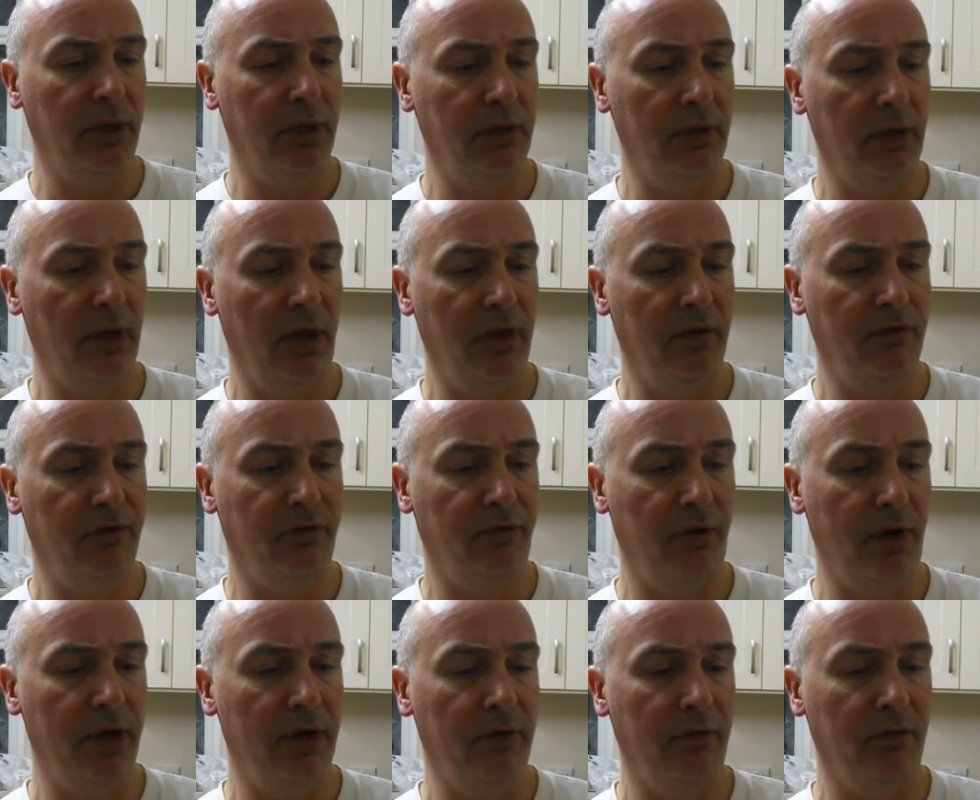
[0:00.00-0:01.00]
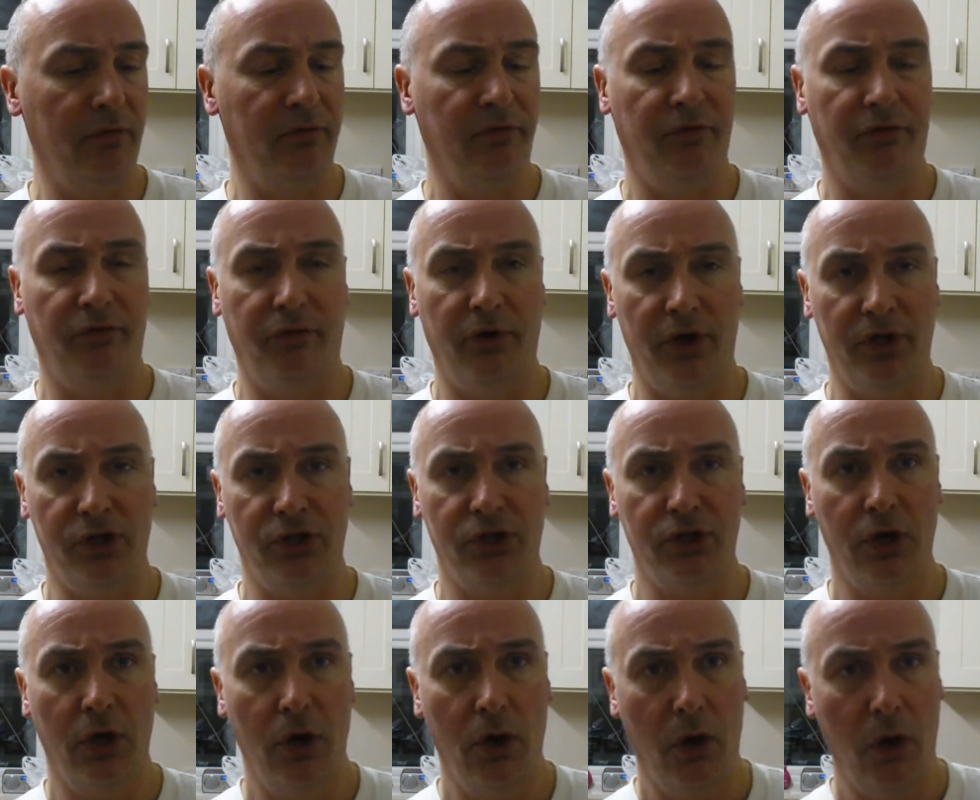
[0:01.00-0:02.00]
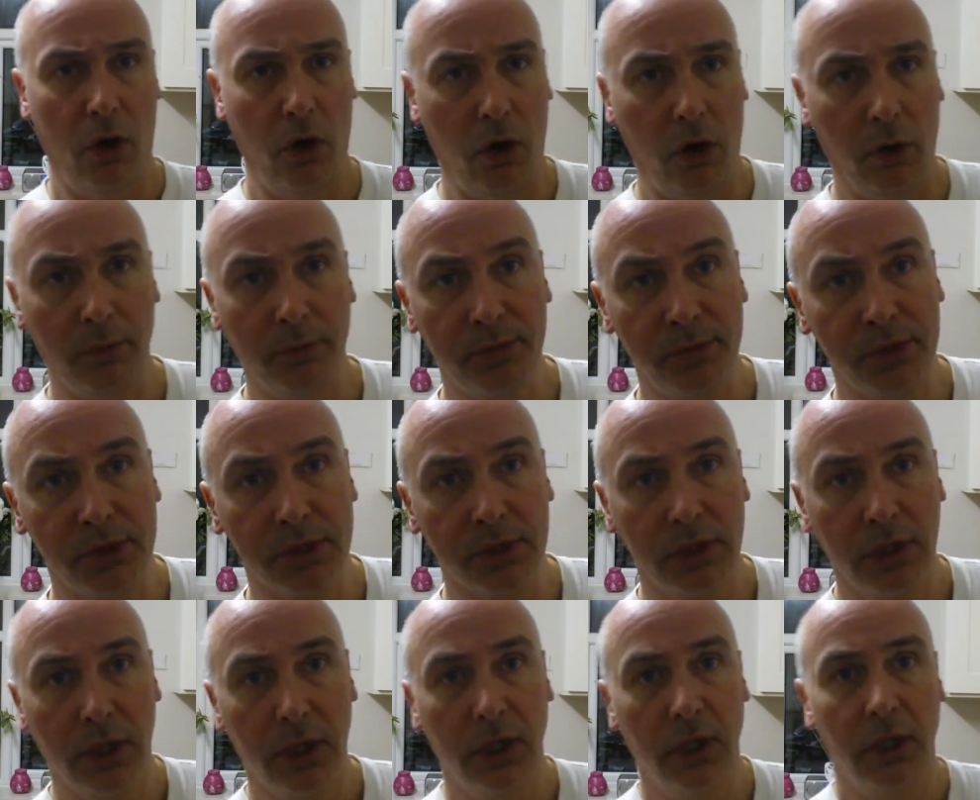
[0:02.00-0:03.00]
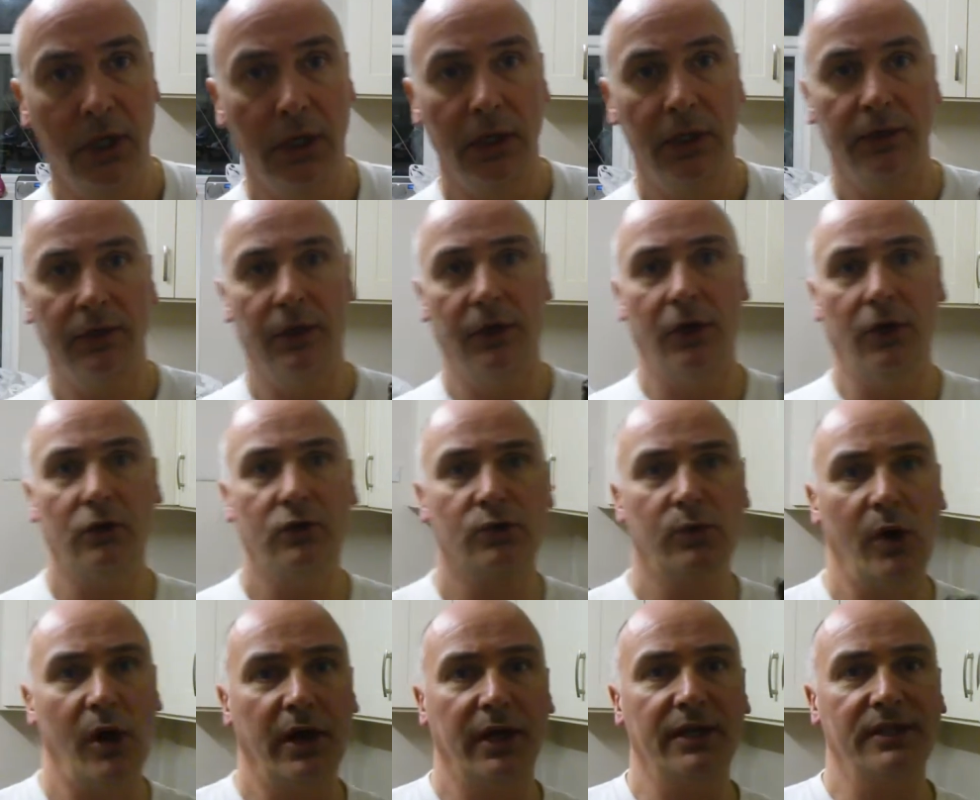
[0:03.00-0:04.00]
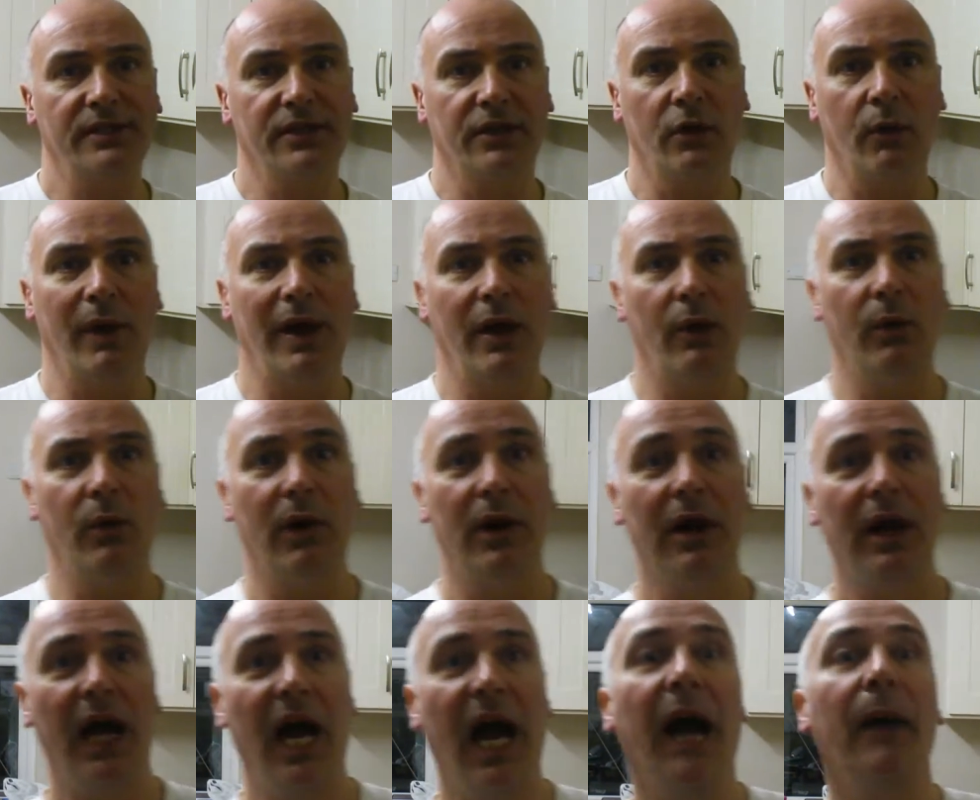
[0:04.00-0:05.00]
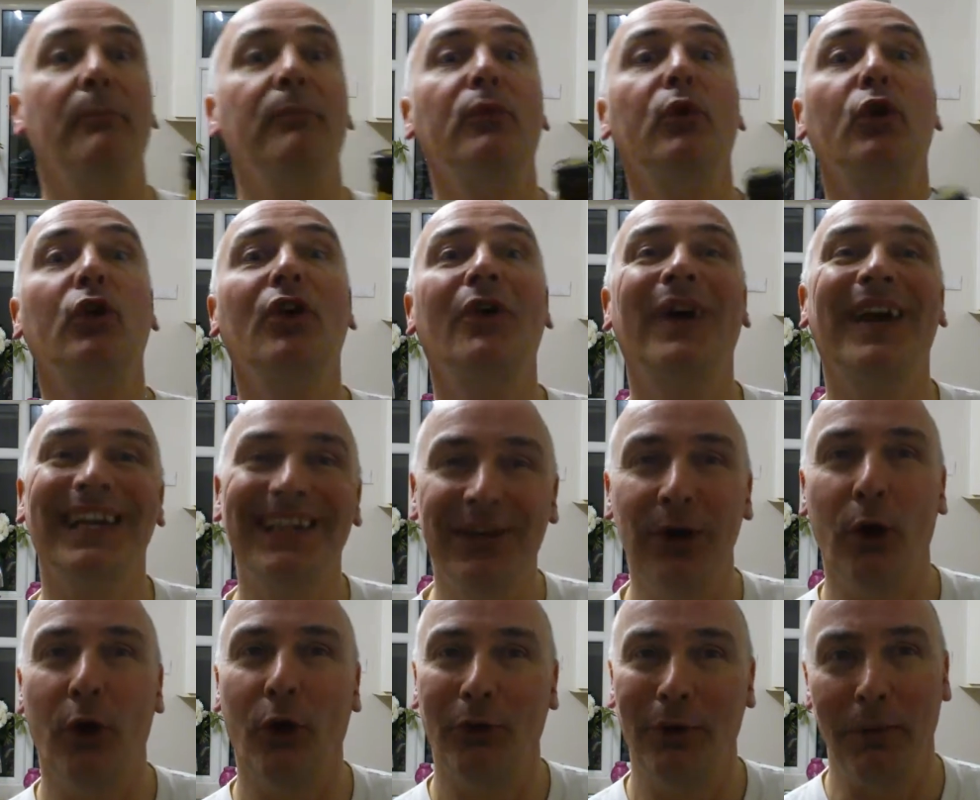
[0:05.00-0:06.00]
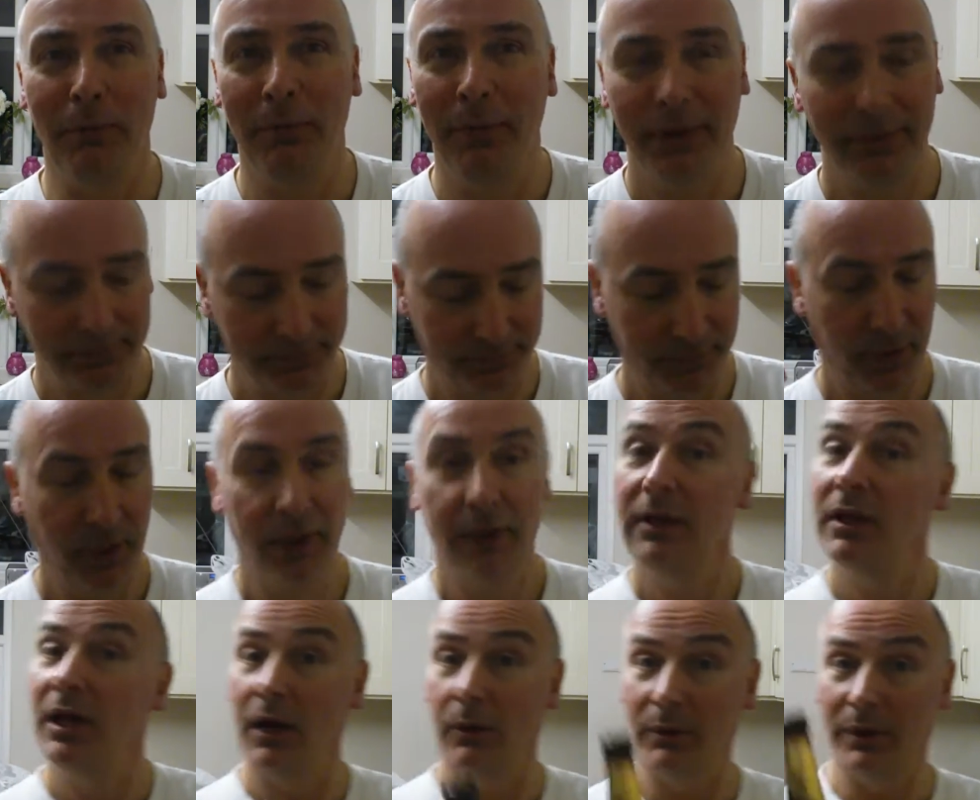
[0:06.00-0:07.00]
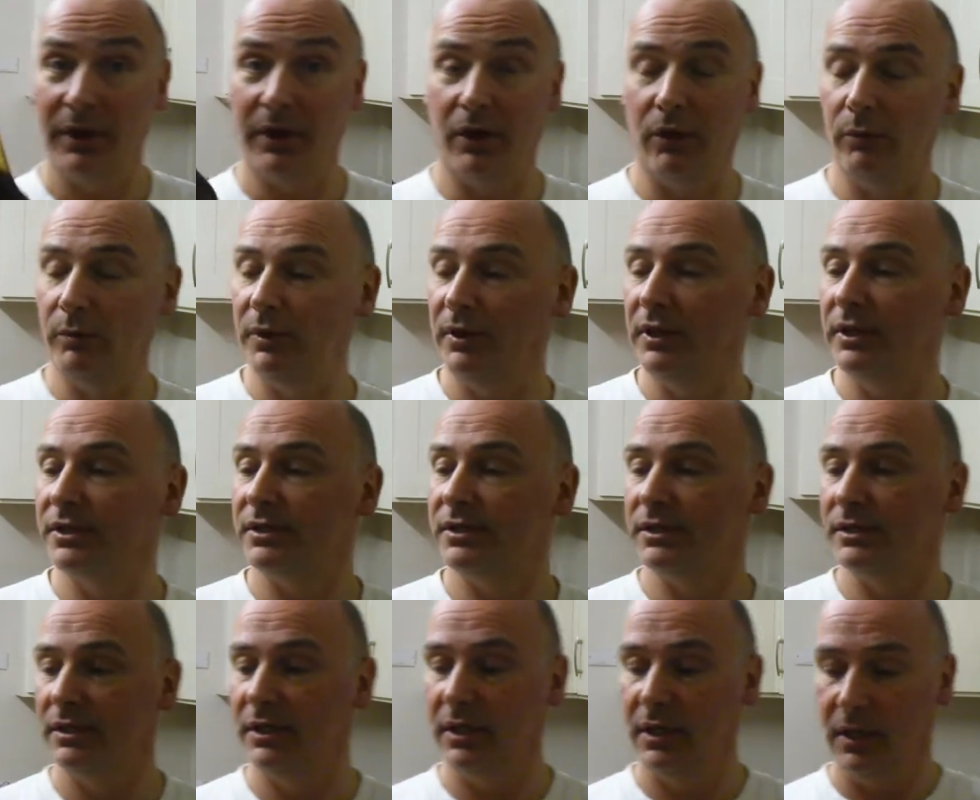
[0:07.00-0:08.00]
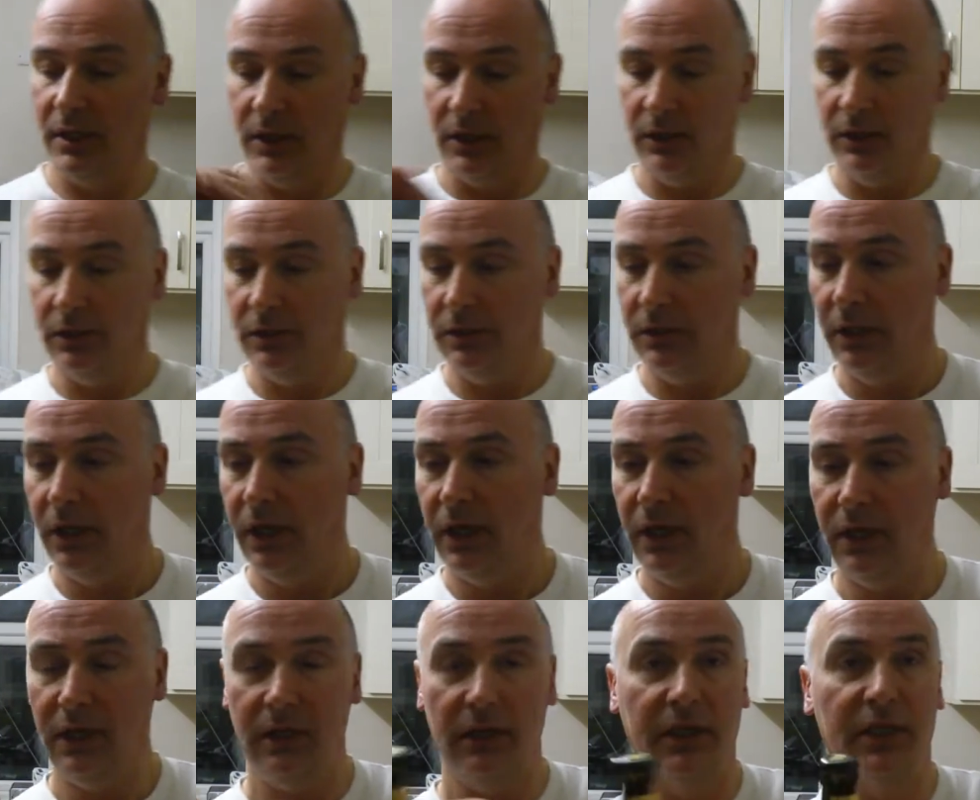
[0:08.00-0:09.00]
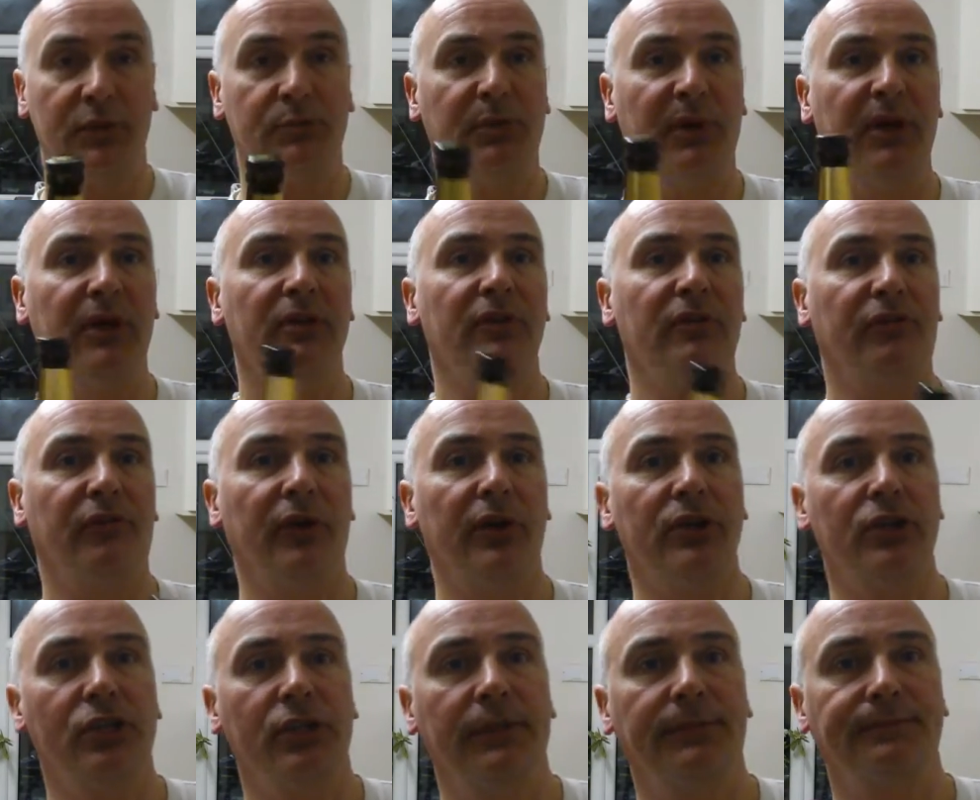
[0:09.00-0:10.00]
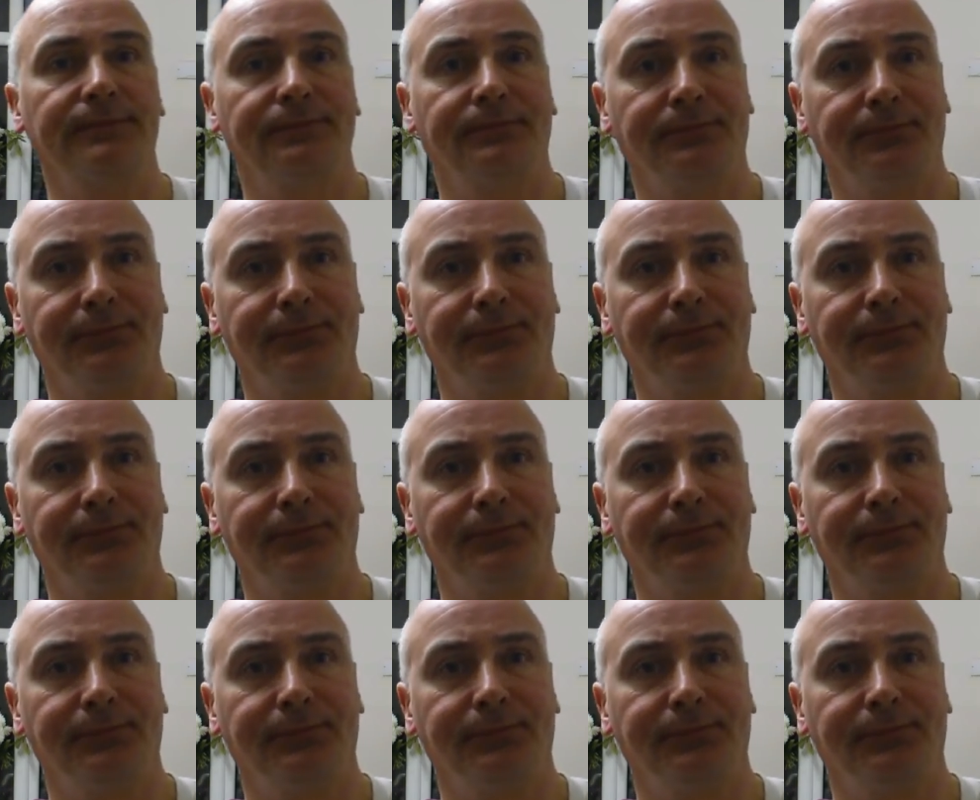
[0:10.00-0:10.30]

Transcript: peel and fragrant fresh hops. The dog's whining to go out. I'm going to ignore him. I want to get on with this. It's been in the fridge